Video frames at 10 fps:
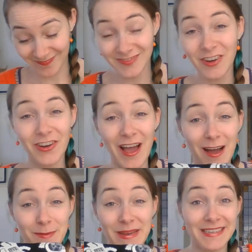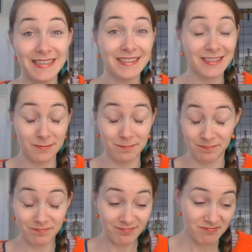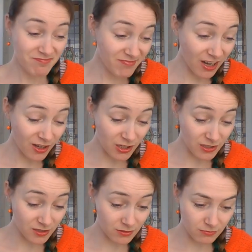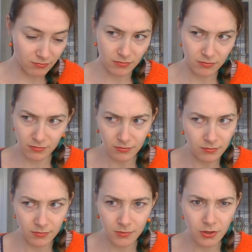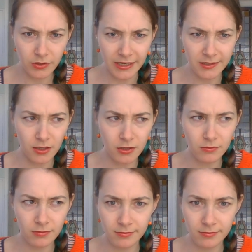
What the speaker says: So yeah, I made this last 2 days ago.